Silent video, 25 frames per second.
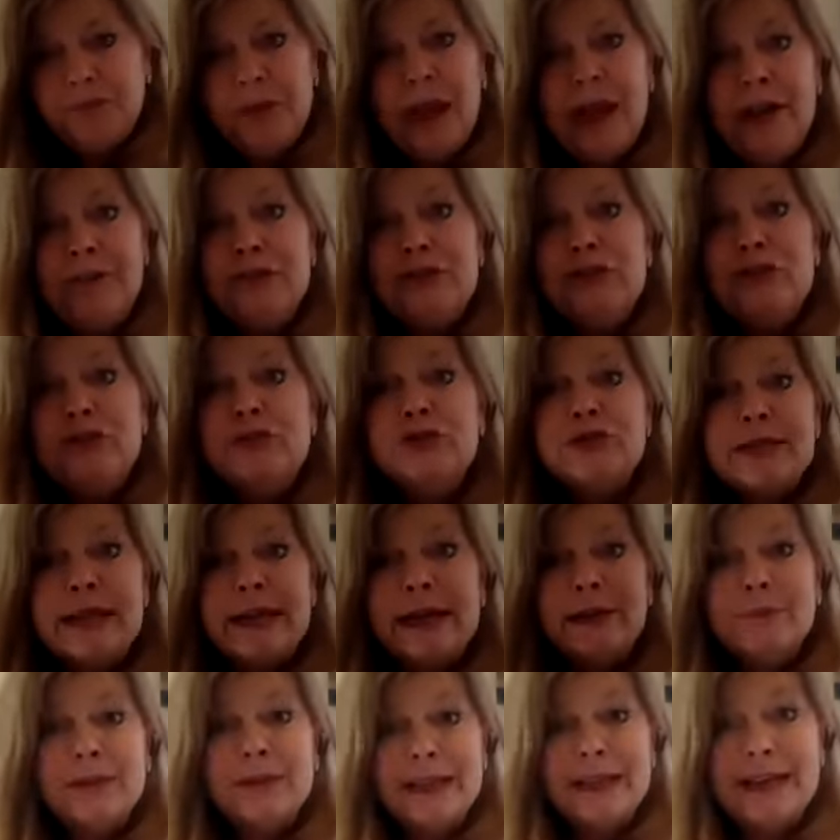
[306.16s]
If you use a
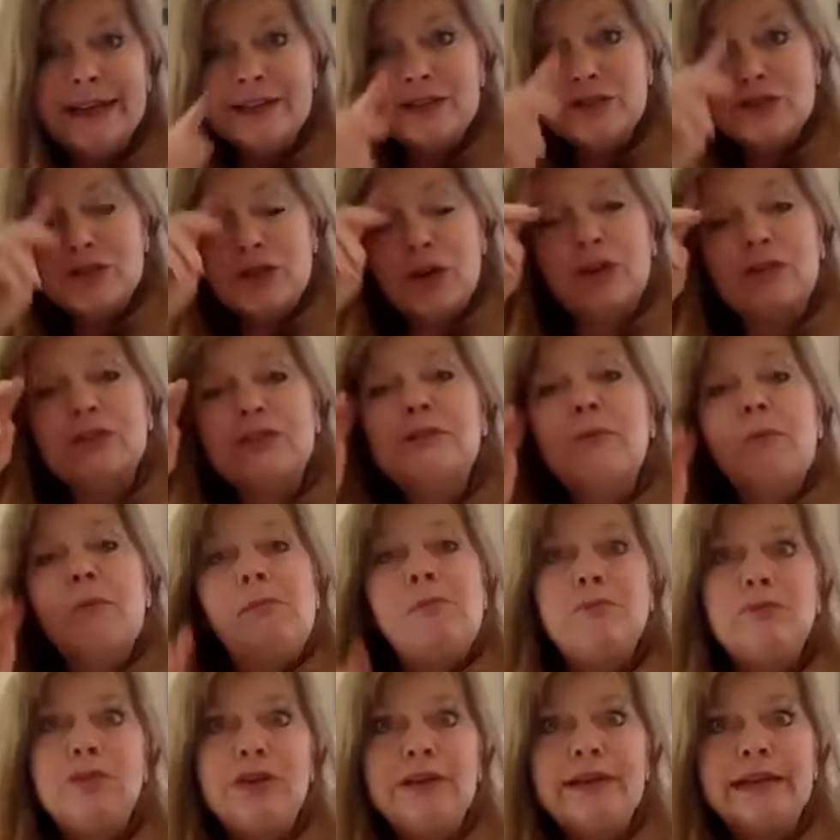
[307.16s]
Himalayan salt,
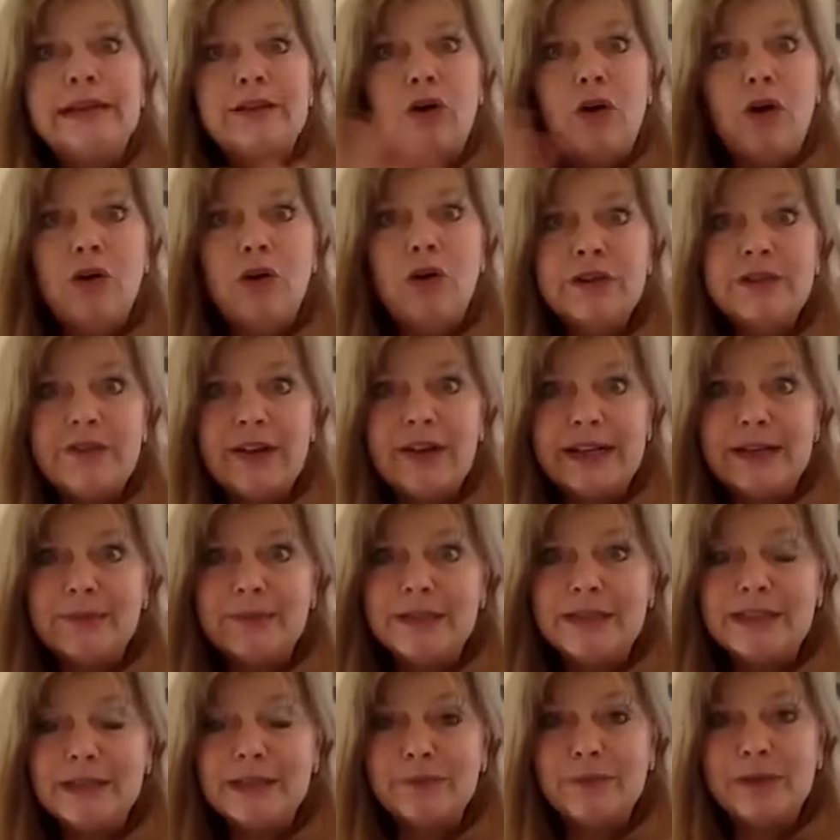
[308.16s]
you get all the
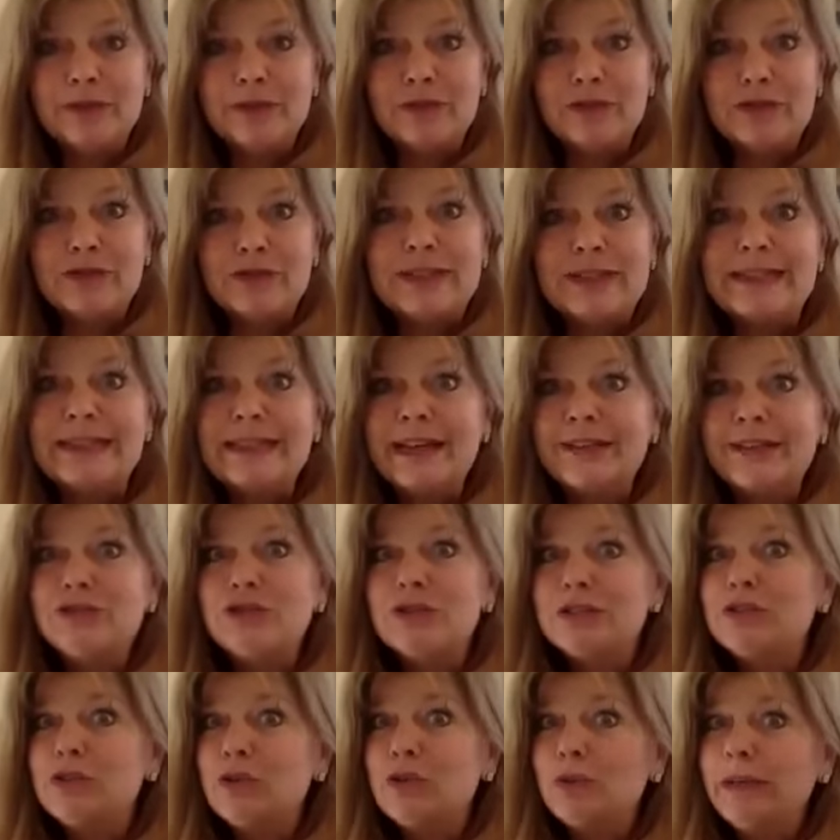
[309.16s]
vitamins and minerals. It's not
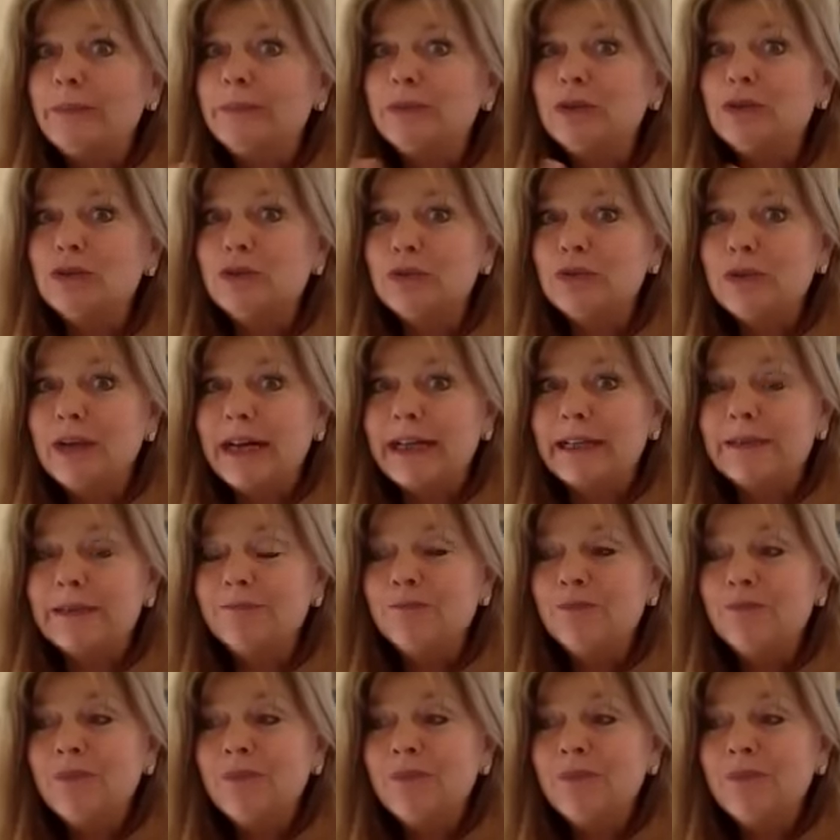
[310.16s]
just sodium chloride.